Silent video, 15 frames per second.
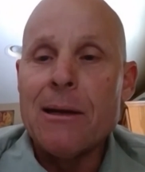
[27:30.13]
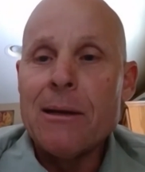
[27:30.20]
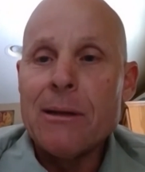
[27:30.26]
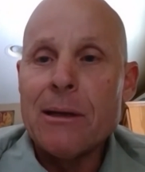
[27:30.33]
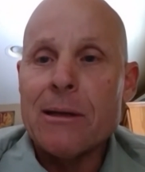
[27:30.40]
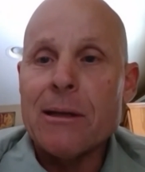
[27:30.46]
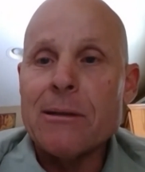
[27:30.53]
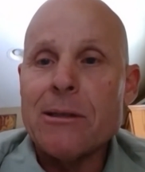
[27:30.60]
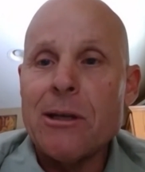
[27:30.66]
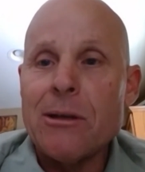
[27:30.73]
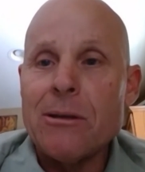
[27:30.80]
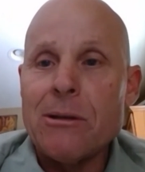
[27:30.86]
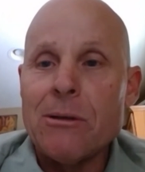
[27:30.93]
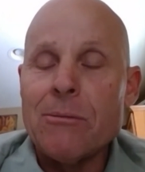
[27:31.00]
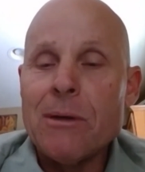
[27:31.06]
that
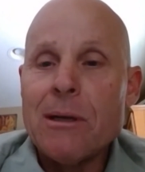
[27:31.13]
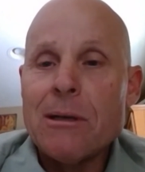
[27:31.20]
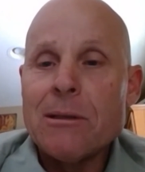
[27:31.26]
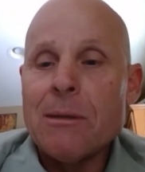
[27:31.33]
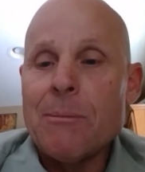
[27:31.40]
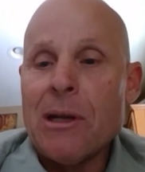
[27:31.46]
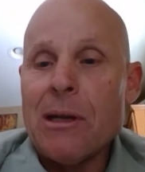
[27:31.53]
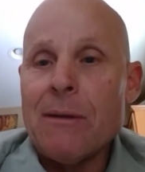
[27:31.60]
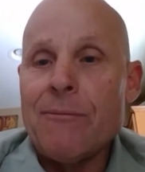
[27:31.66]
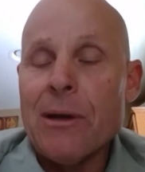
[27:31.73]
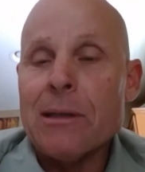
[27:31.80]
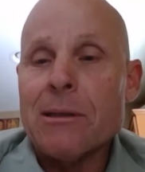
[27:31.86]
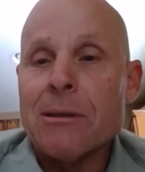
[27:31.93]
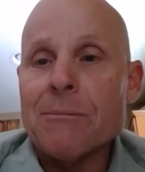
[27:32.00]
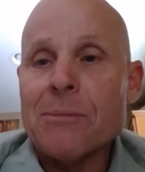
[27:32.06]
continue to be
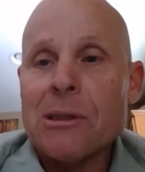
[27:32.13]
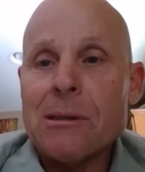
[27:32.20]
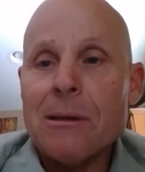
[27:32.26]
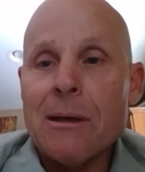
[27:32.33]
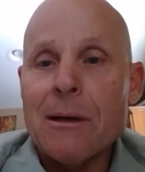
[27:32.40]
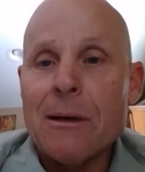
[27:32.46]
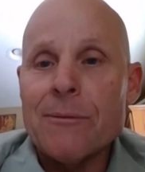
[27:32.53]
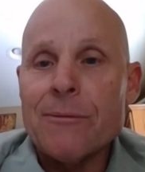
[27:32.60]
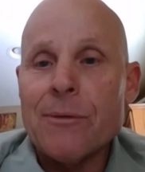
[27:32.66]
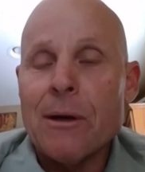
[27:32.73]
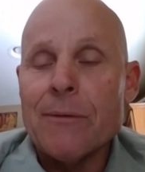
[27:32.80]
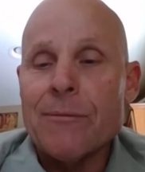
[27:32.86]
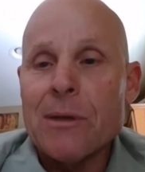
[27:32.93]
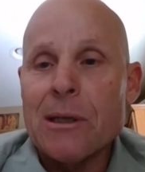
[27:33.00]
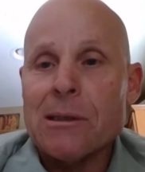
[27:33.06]
victims
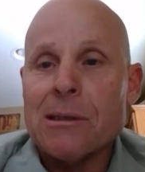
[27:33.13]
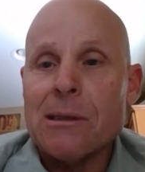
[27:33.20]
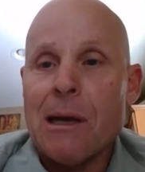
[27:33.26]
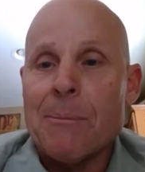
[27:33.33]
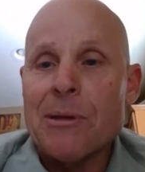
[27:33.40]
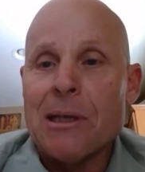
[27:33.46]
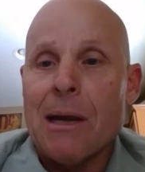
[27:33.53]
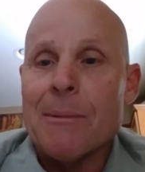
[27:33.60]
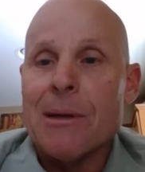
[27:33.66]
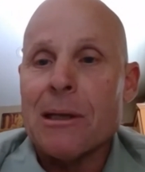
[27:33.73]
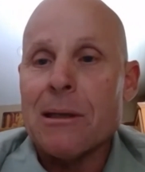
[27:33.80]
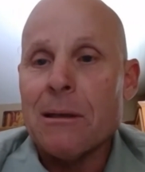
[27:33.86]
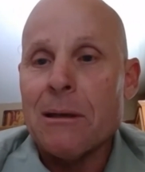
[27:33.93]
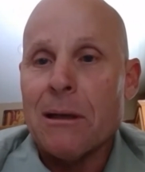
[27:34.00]
of this epidemic.